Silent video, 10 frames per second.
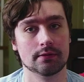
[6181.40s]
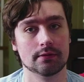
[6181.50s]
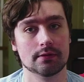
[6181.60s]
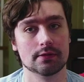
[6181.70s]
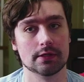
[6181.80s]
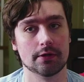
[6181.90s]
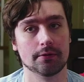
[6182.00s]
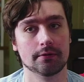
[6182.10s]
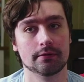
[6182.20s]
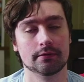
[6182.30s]
so
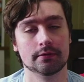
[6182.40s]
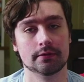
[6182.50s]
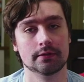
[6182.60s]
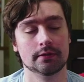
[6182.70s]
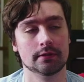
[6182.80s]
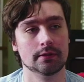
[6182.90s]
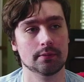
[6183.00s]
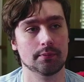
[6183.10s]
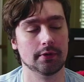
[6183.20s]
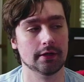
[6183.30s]

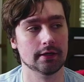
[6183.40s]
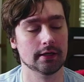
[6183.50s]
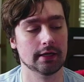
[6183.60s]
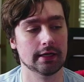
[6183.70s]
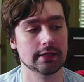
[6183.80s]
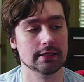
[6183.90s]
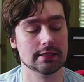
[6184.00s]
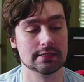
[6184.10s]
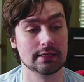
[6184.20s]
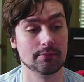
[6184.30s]
but it didn't
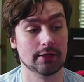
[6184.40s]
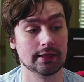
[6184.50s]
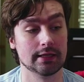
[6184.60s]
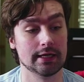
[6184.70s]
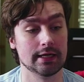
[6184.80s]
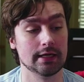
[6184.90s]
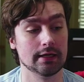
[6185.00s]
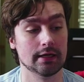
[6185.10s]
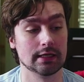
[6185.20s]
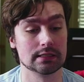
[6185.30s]
seem like they
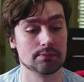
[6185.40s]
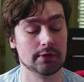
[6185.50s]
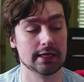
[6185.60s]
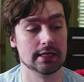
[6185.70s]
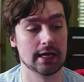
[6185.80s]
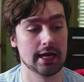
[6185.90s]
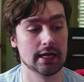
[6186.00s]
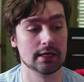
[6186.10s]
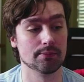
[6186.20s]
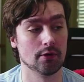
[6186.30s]
explained
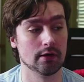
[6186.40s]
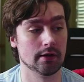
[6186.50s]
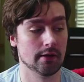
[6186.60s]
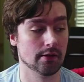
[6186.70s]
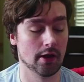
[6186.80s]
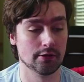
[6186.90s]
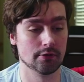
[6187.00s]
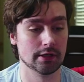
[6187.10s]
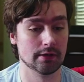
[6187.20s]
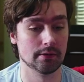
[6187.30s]
any part other
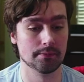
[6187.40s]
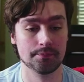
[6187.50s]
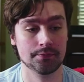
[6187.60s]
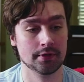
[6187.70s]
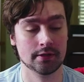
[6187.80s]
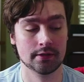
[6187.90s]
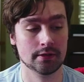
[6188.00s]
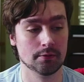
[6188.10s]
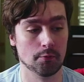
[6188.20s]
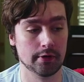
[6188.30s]
than
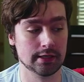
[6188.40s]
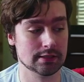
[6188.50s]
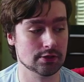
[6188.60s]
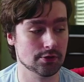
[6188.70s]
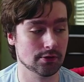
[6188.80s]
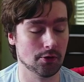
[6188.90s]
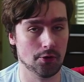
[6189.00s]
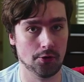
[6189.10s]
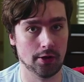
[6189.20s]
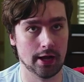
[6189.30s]
wanting to do the
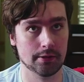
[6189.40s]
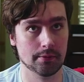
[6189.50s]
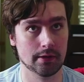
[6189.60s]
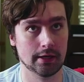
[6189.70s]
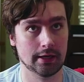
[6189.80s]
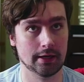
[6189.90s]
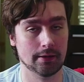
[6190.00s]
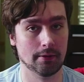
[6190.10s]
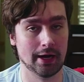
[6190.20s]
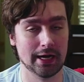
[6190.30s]
whole uh,
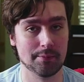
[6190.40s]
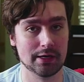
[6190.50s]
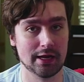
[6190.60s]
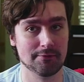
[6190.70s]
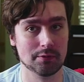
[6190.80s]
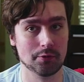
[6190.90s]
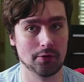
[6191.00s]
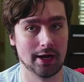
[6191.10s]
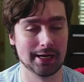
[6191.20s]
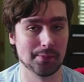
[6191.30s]
I am inevitable,
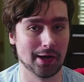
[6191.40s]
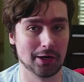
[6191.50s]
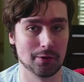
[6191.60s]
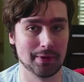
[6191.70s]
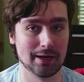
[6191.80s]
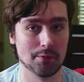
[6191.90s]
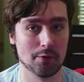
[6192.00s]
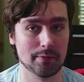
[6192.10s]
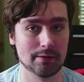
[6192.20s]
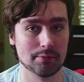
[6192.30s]
I am Iron Man
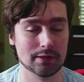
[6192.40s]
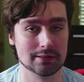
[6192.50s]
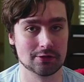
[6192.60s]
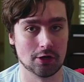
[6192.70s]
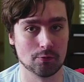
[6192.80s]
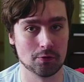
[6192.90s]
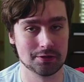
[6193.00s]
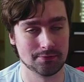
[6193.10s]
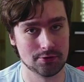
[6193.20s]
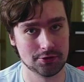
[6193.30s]
moment, but Star Wars
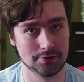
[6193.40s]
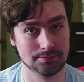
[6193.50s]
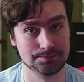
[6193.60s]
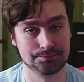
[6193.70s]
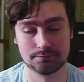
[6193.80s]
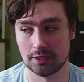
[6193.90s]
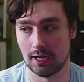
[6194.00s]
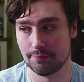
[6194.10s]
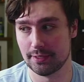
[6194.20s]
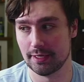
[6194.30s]
version,
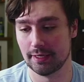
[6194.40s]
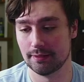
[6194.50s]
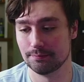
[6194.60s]
copying it,